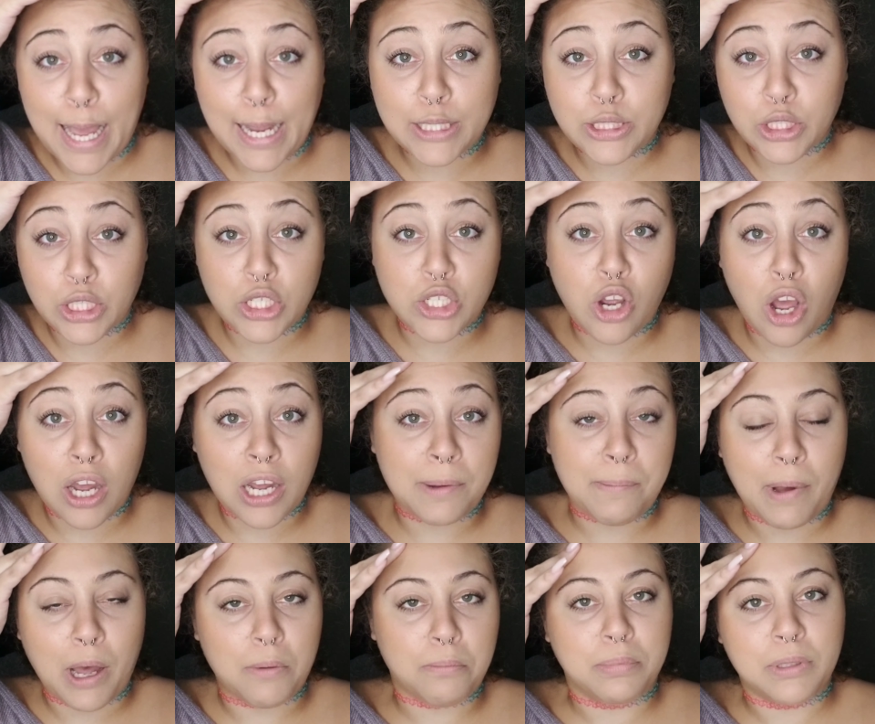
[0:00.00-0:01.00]
actually talk
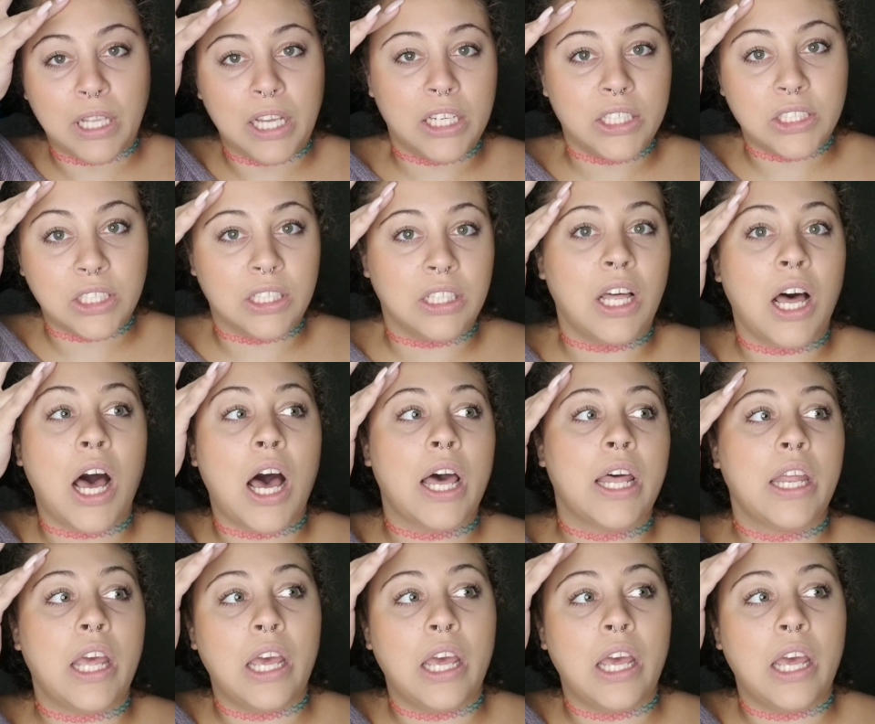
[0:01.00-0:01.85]
about blush a lot